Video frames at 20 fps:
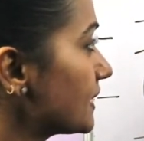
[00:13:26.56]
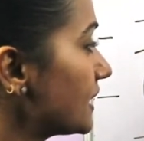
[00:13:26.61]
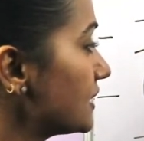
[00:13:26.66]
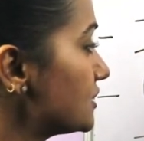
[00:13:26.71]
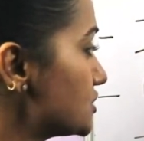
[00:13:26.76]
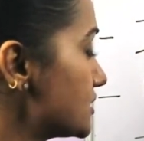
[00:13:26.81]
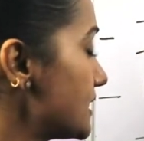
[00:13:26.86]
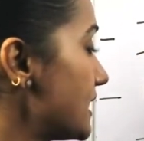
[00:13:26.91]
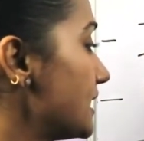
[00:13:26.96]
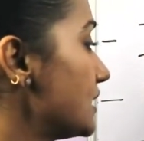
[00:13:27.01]

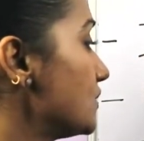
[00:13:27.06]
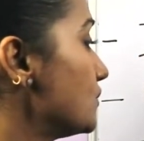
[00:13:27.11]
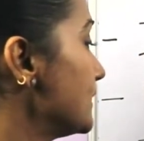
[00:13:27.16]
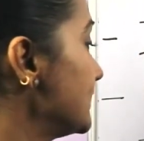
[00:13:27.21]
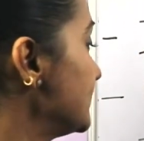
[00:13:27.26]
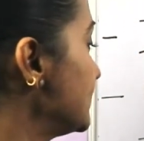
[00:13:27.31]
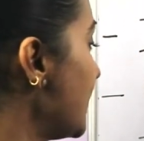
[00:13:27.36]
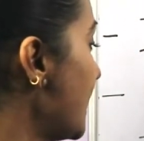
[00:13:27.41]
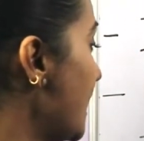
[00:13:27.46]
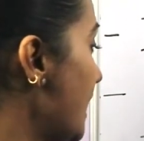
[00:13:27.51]
shall
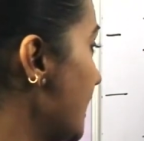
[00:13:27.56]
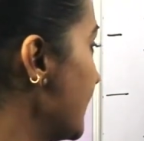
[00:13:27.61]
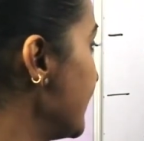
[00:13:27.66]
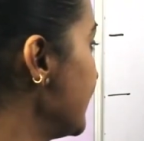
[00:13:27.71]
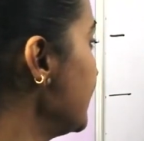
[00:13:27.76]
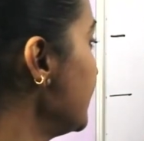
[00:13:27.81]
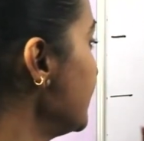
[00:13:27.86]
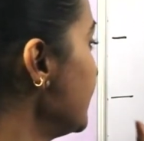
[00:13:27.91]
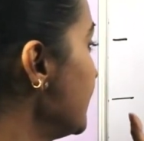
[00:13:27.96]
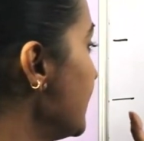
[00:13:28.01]
with
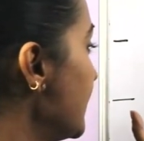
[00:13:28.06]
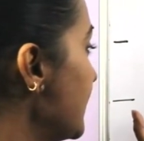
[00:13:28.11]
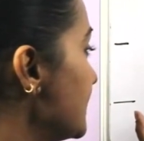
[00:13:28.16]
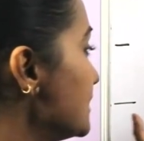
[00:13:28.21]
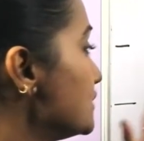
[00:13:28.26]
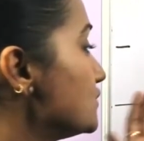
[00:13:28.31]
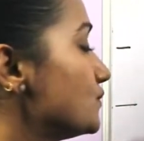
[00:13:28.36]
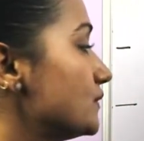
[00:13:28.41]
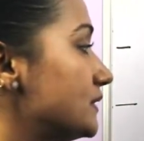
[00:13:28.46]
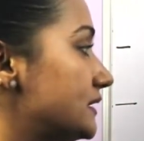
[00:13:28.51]
I
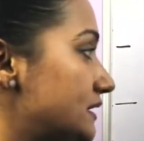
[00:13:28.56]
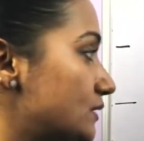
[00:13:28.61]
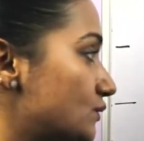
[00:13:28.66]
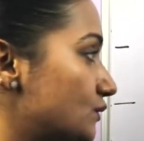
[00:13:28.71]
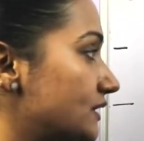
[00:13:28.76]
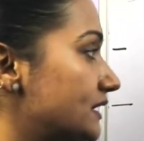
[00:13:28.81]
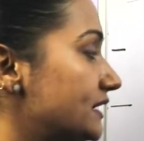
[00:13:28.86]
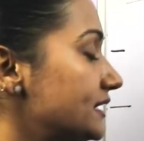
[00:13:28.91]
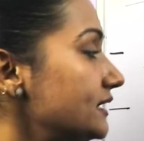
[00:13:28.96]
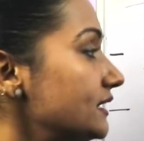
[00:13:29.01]
and we
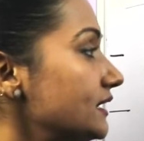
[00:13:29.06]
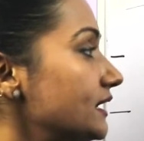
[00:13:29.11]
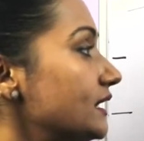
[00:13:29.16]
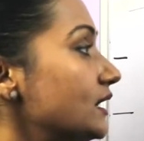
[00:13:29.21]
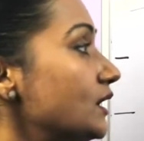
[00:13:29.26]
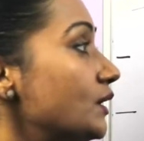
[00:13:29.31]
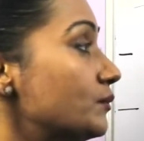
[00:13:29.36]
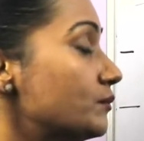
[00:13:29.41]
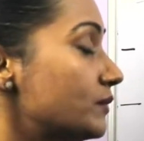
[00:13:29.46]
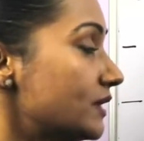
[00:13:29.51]
only,
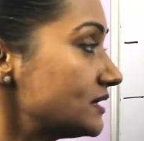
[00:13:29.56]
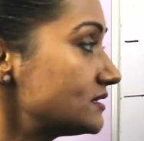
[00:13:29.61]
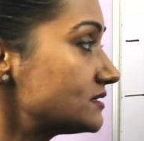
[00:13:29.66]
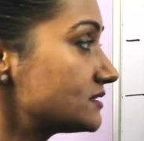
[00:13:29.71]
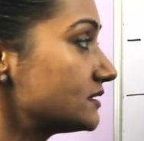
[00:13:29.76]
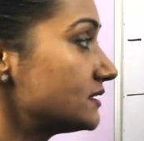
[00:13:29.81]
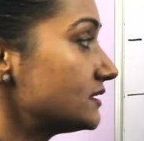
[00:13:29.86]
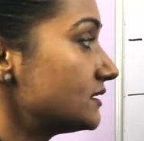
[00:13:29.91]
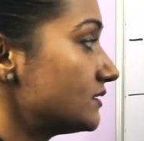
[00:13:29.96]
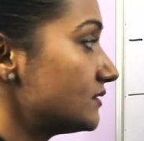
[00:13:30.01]
but
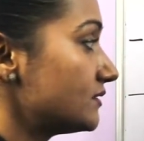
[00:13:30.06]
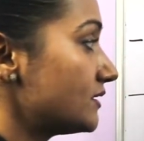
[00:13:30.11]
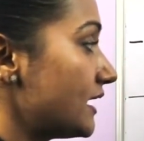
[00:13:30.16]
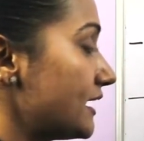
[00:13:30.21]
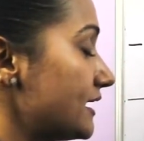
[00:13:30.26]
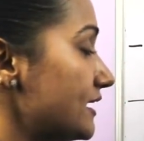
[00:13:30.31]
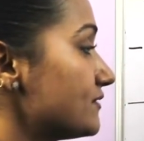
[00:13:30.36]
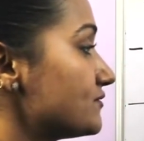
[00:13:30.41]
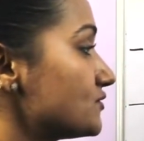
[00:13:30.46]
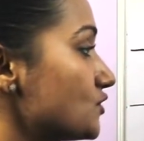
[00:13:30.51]

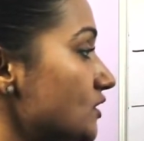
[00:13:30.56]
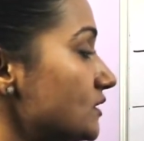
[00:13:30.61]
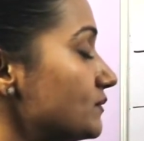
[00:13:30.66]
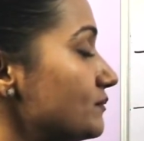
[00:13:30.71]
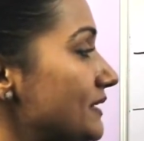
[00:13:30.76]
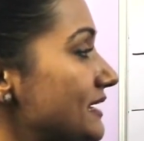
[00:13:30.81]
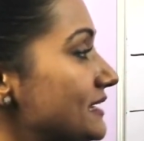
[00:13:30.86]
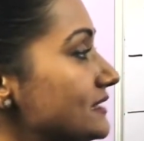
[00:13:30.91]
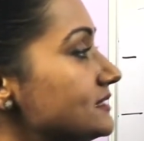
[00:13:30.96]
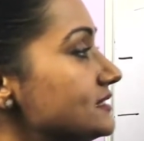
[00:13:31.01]
I have not
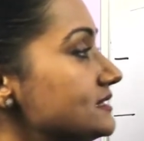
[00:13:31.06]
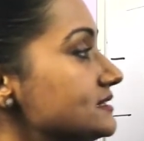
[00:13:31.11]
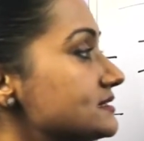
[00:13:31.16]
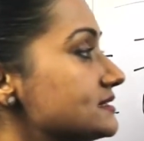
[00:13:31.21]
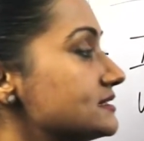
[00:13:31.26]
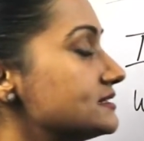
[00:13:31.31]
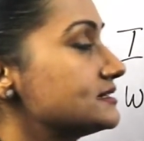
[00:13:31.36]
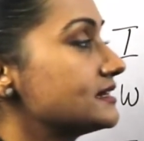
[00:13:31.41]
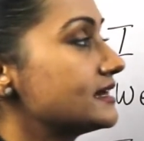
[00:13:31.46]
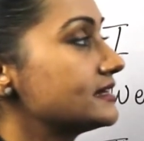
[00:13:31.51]
made these
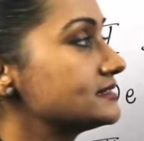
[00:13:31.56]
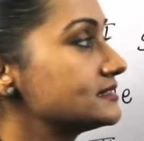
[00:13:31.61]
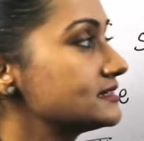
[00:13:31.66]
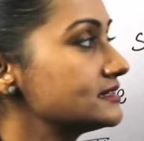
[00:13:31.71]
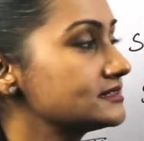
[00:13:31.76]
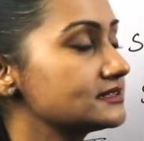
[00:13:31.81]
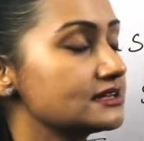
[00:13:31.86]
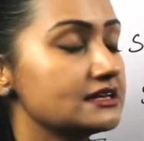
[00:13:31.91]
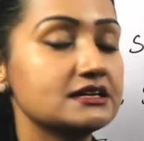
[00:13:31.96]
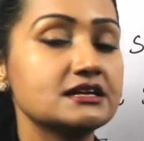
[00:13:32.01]

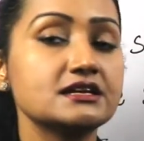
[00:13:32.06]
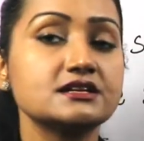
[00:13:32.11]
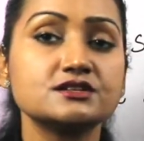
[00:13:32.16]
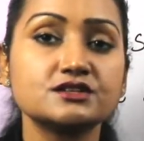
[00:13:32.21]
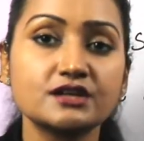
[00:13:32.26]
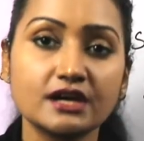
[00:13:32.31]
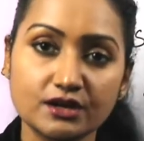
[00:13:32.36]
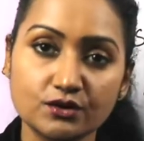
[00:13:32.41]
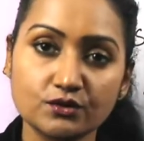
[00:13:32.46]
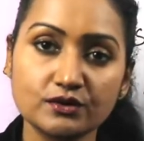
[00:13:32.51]
sentences in
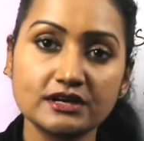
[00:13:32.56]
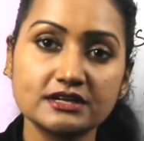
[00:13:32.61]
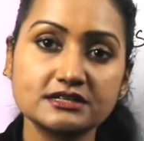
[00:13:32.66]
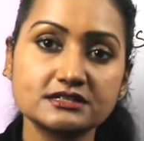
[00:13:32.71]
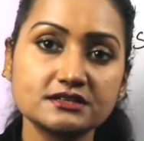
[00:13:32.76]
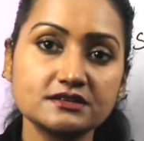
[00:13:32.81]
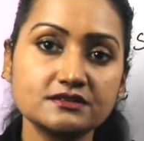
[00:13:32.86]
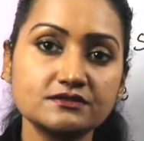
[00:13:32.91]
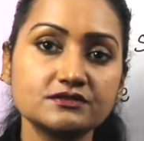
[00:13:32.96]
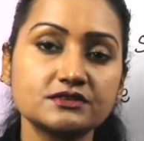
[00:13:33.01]

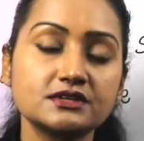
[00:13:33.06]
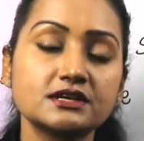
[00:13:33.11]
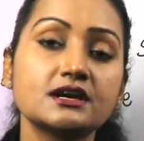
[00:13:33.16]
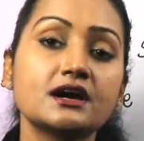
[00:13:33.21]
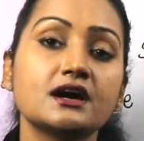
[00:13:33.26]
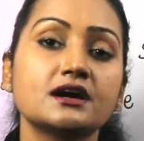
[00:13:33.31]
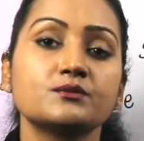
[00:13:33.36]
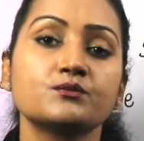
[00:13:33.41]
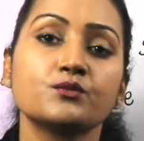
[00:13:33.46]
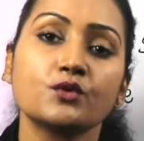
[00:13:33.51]
interrogative. They
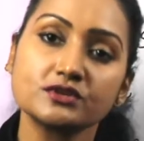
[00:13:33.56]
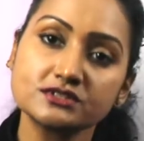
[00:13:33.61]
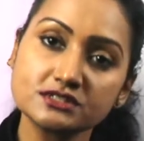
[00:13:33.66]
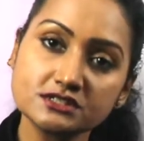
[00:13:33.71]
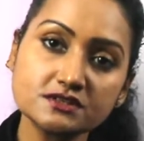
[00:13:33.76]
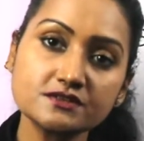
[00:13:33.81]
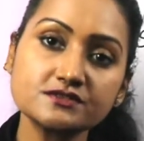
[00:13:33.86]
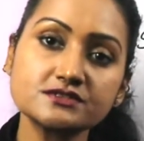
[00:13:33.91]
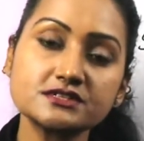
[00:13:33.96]
are positive